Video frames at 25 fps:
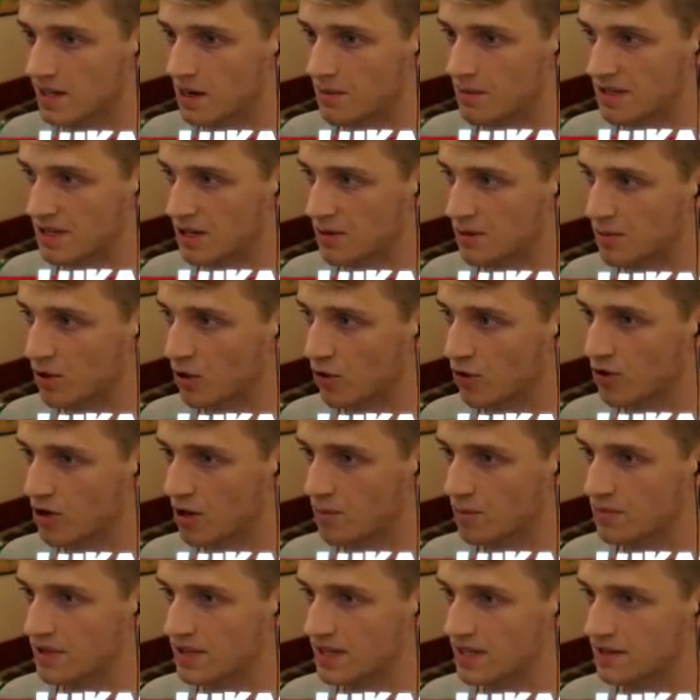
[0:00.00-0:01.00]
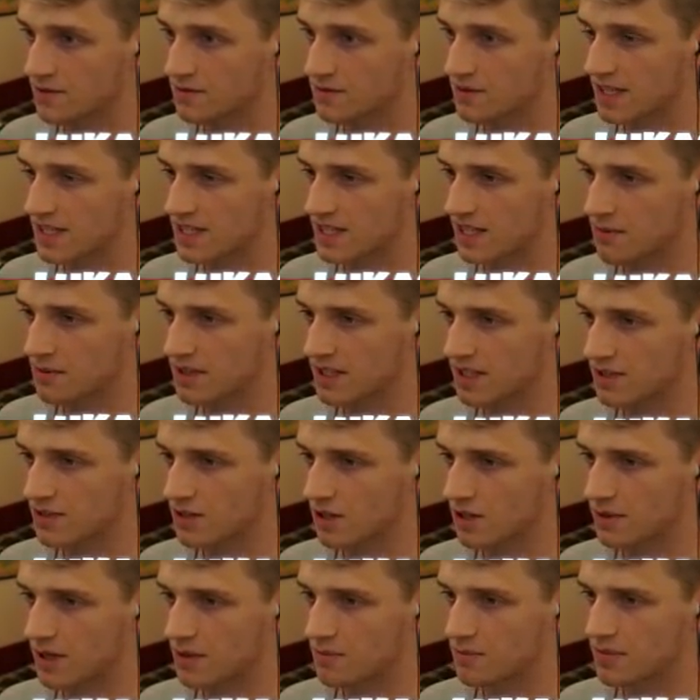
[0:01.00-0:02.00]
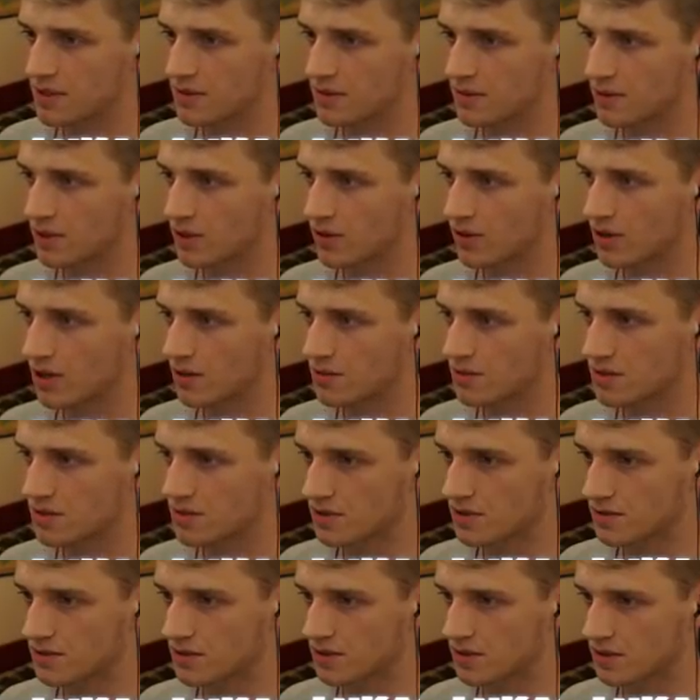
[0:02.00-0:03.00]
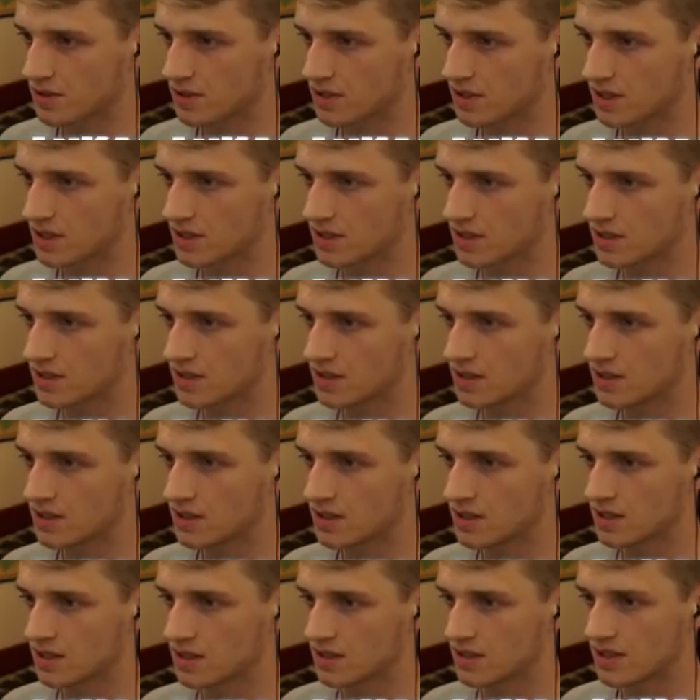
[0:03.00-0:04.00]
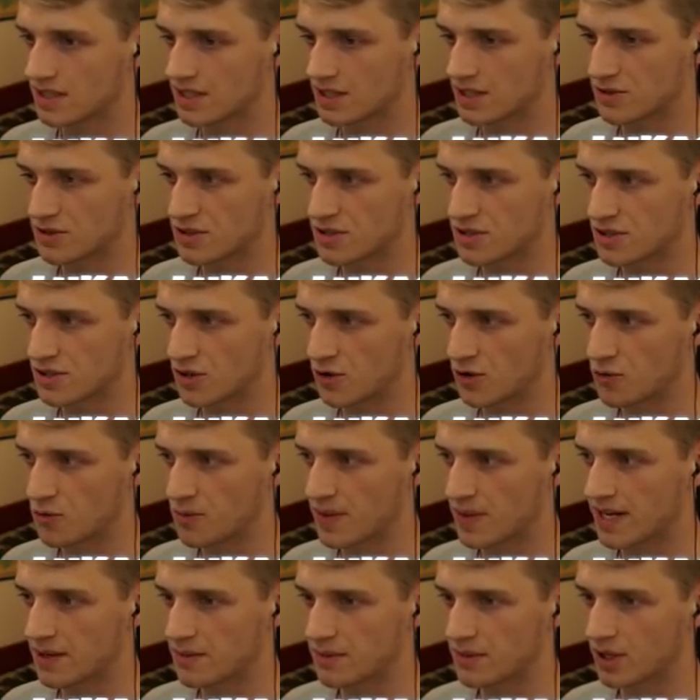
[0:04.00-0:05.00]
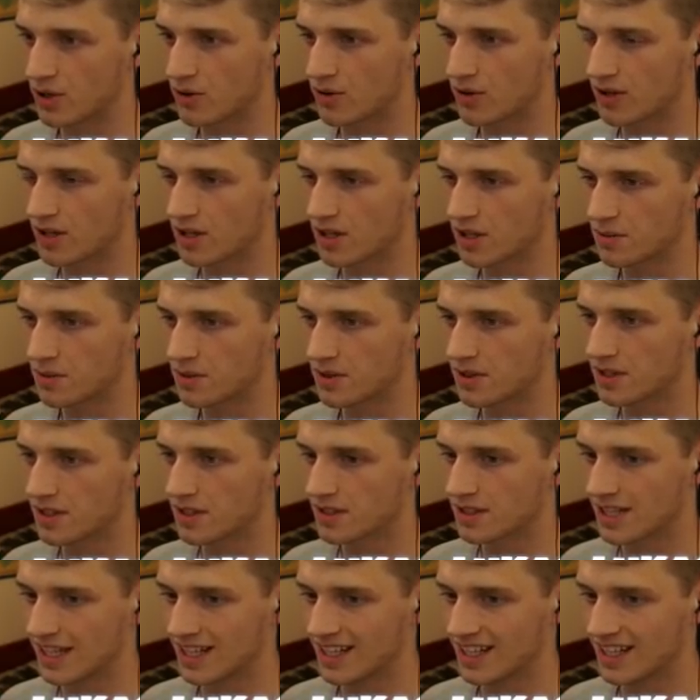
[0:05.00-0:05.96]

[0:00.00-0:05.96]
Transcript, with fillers: I mean, they're blowing up left, lines. I'm getting caught on people blowing up, sort of. Not gonna lie, because there are so many blowing up.